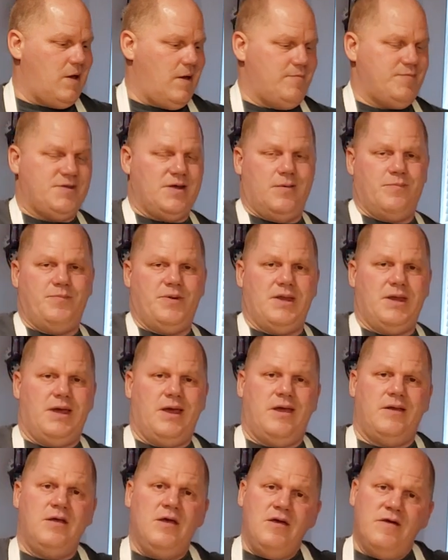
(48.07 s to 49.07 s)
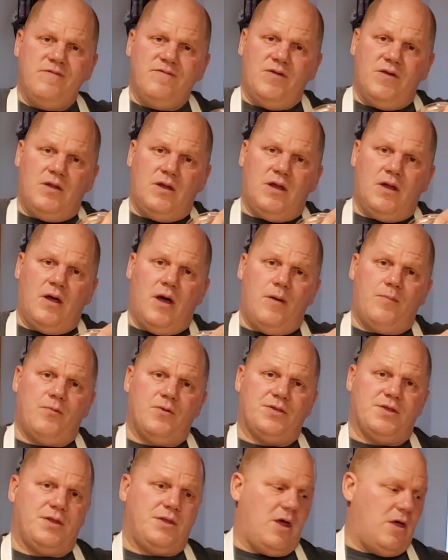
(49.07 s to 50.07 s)
cup, dump it in, fill it up
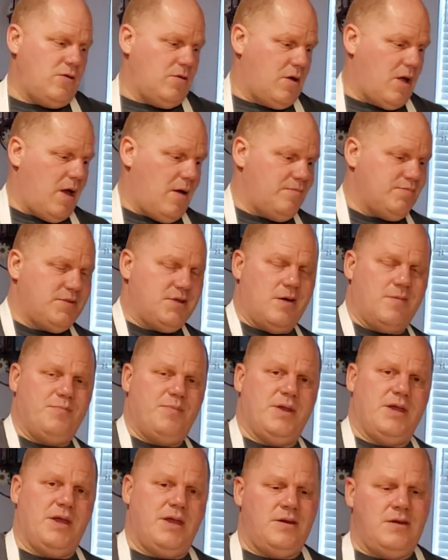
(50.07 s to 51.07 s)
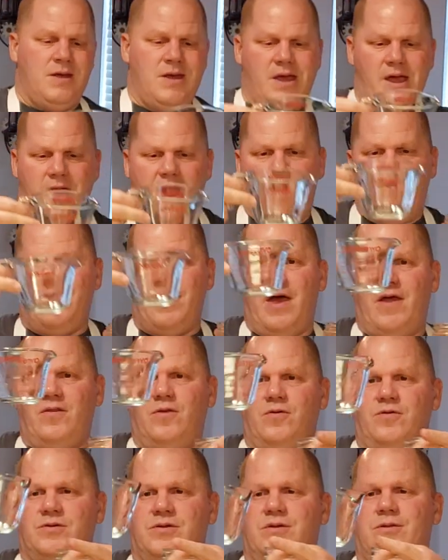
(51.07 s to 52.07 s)
with another cup, dump it in. And then
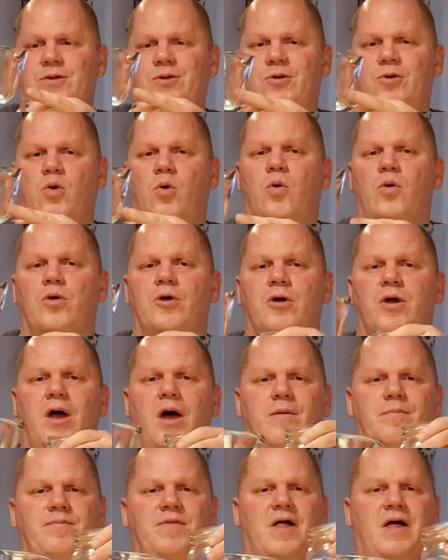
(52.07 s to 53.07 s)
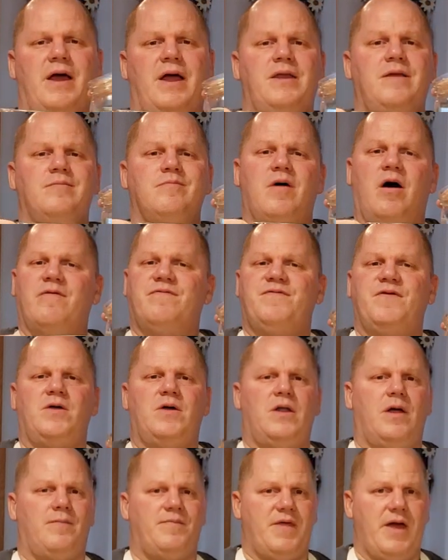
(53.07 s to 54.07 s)
there's a little 1/4 cup line. I'll
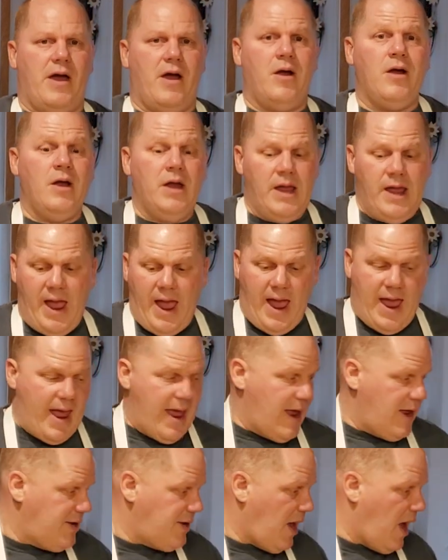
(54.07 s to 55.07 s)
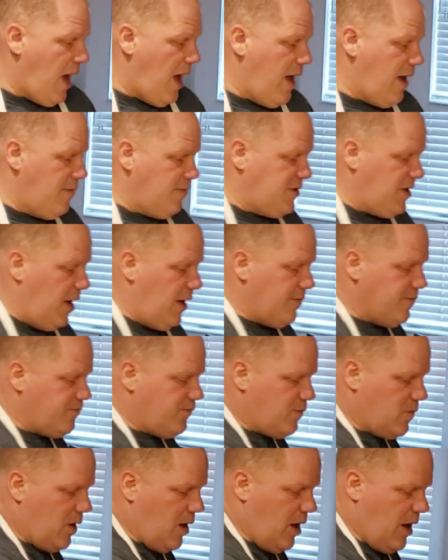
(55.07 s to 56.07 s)
fill it up there and I am done.
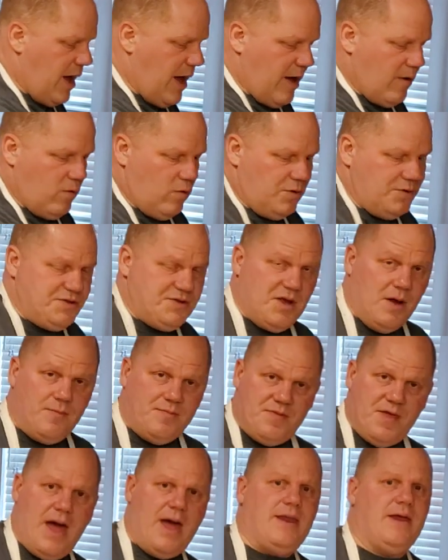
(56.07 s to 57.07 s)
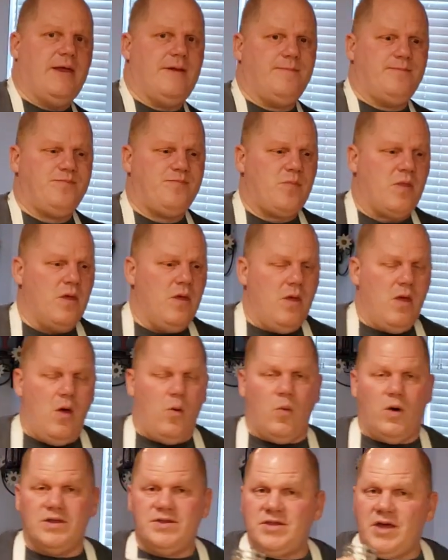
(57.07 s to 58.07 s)
I will dump that in.
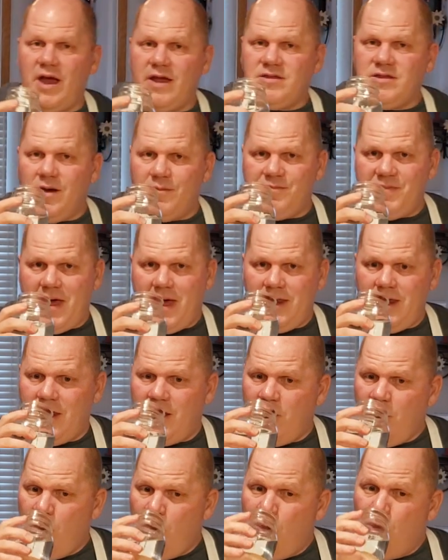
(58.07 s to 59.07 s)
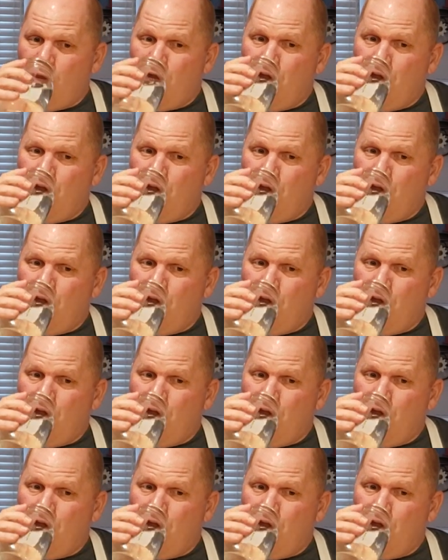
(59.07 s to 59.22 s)
Once I dump that in,